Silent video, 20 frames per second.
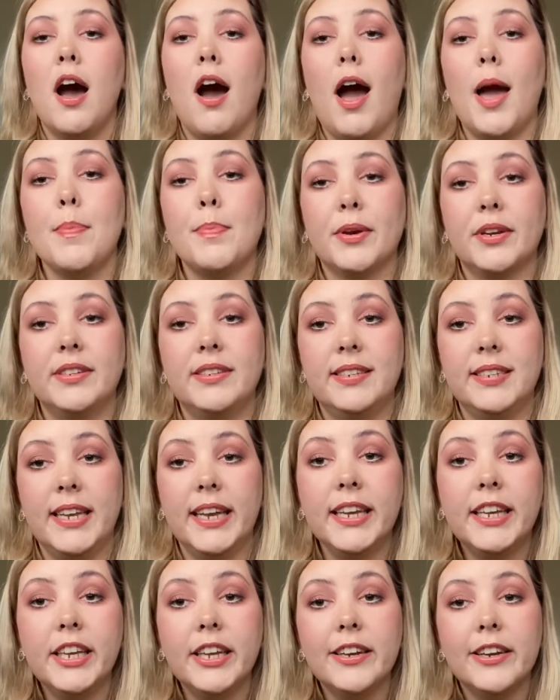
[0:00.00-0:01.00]
I
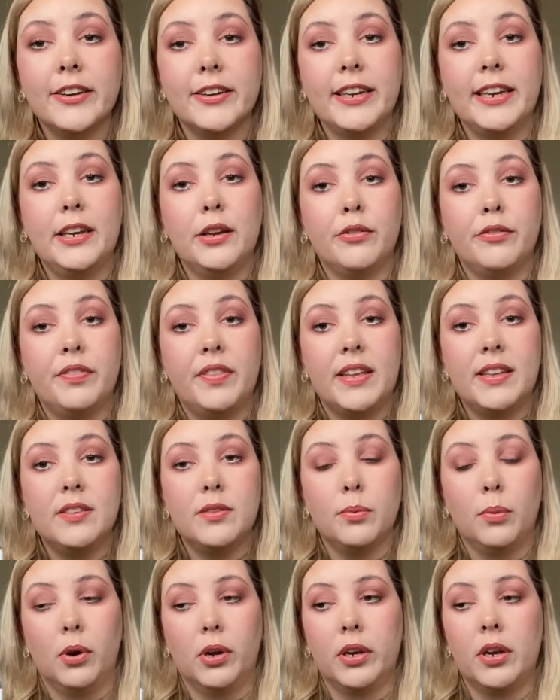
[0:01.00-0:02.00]
particularly love
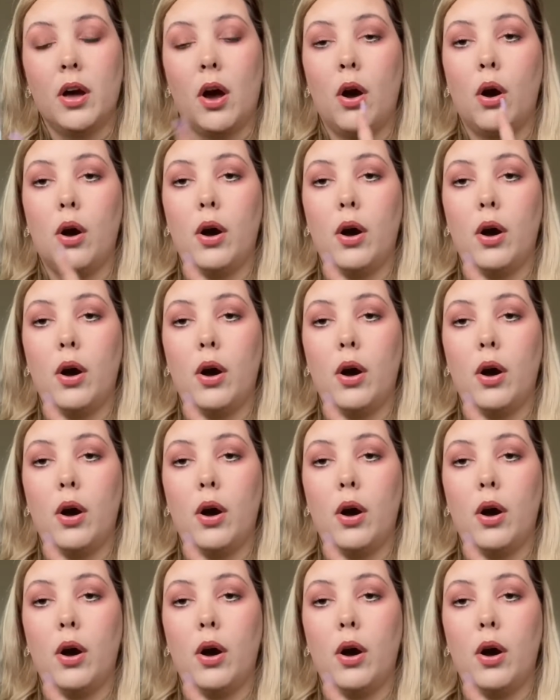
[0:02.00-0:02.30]
this one